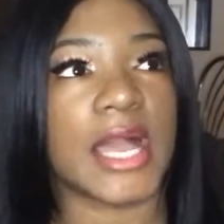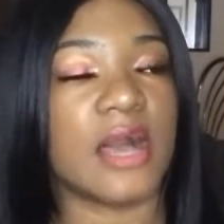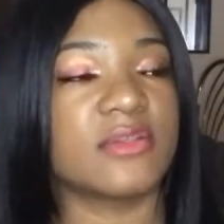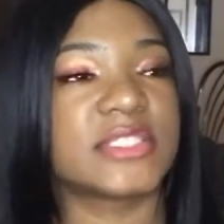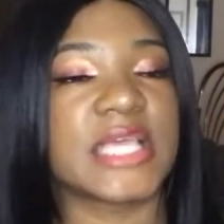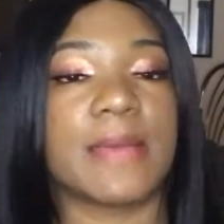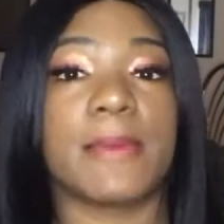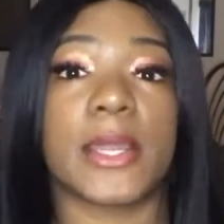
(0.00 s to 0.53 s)
I'll
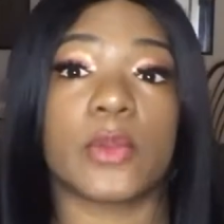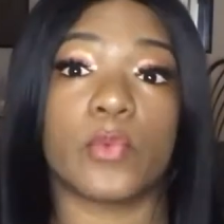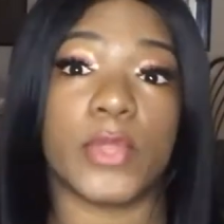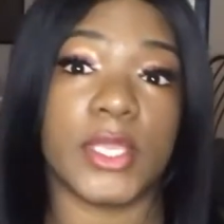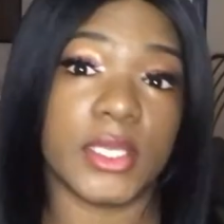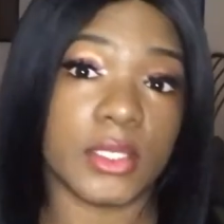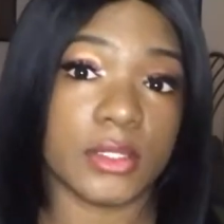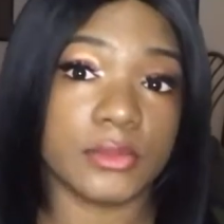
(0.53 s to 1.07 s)
say about a
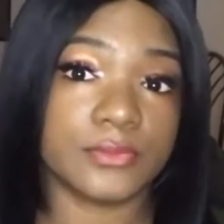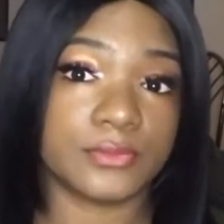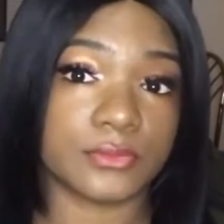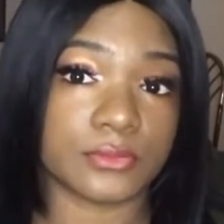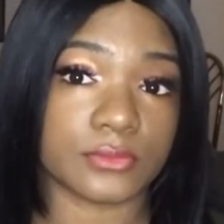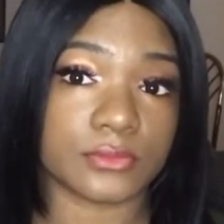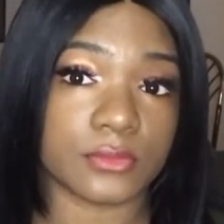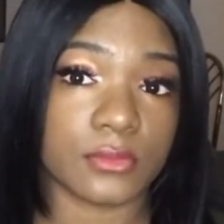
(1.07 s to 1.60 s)
week,
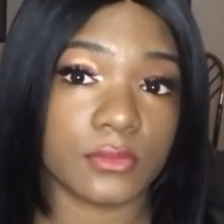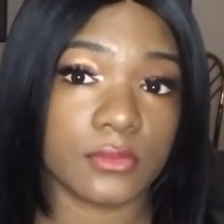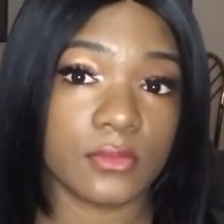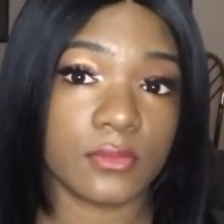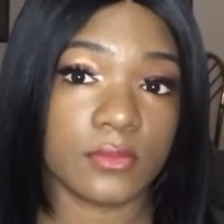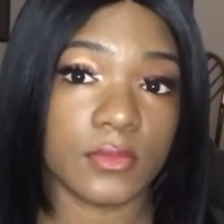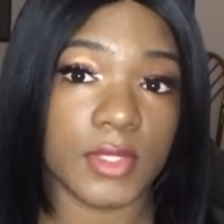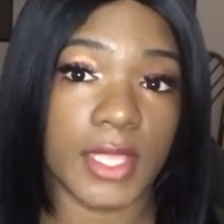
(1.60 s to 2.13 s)

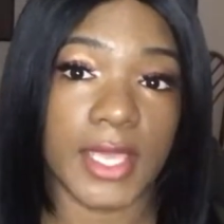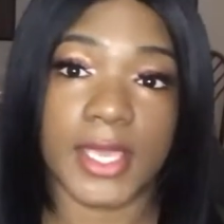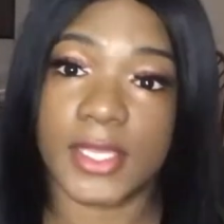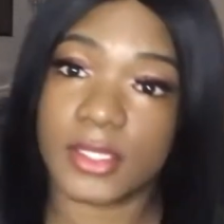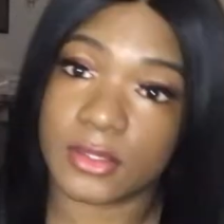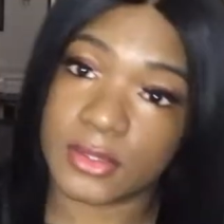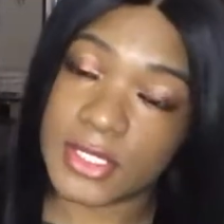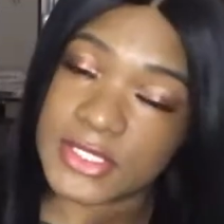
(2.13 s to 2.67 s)

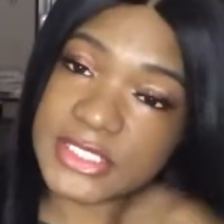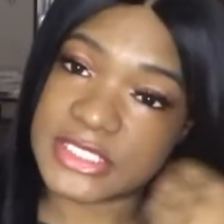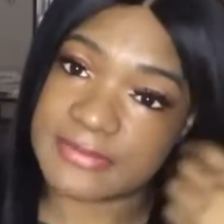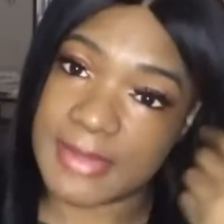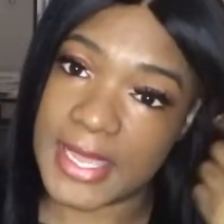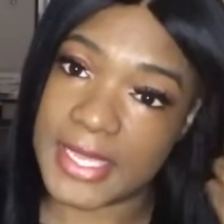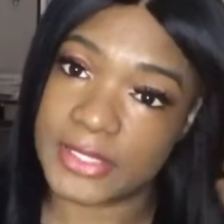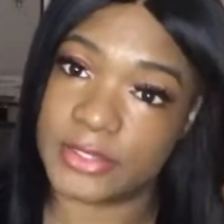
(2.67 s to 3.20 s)
and this is
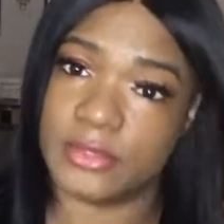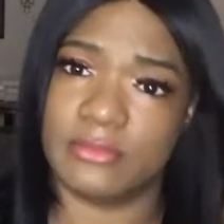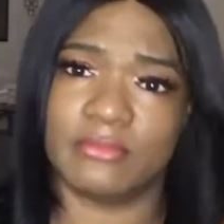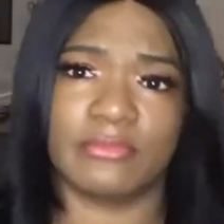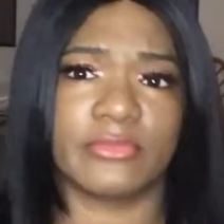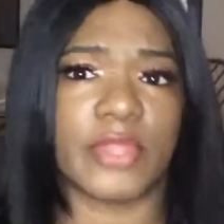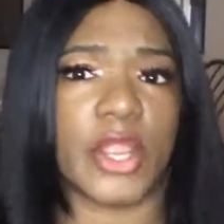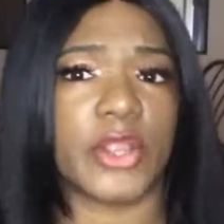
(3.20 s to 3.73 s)
my
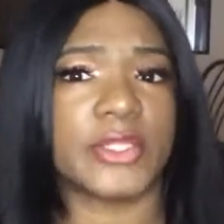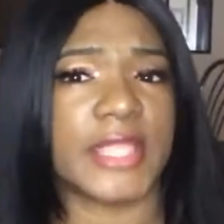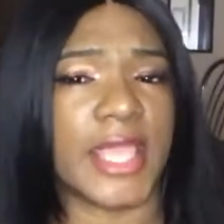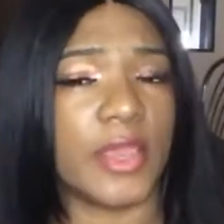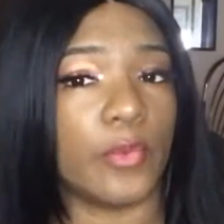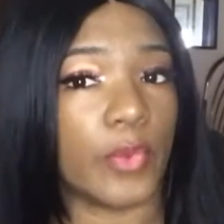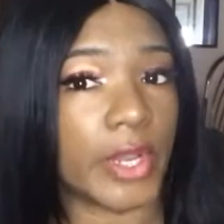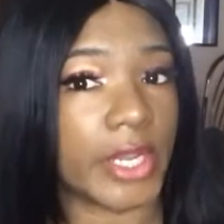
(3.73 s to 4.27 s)
3rd
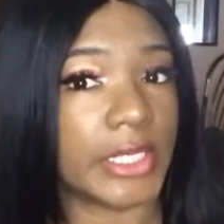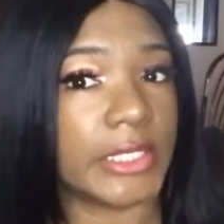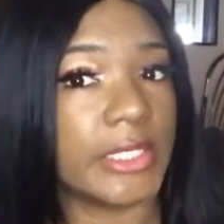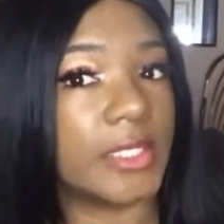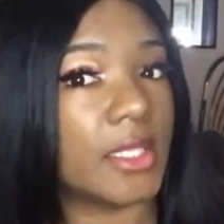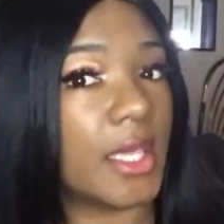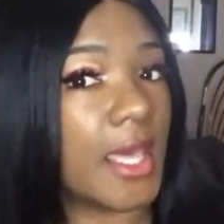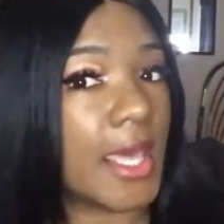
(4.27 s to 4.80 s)
day wearing
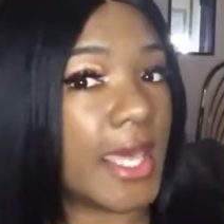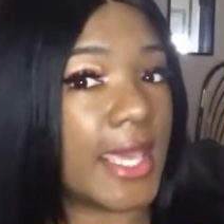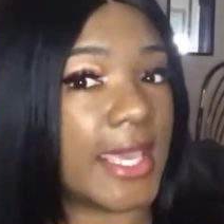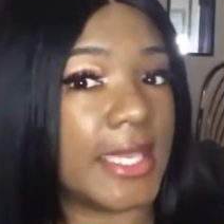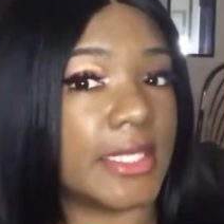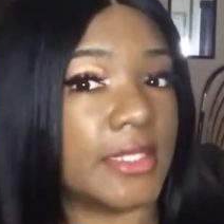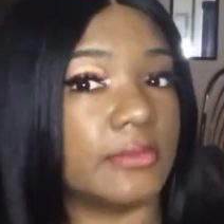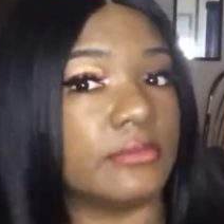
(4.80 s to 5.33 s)
it,
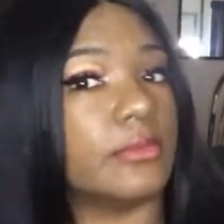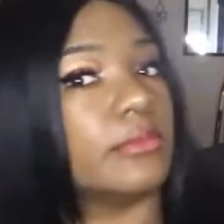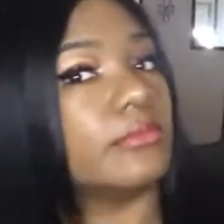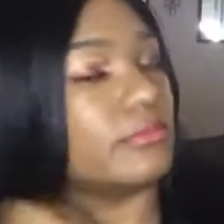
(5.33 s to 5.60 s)
and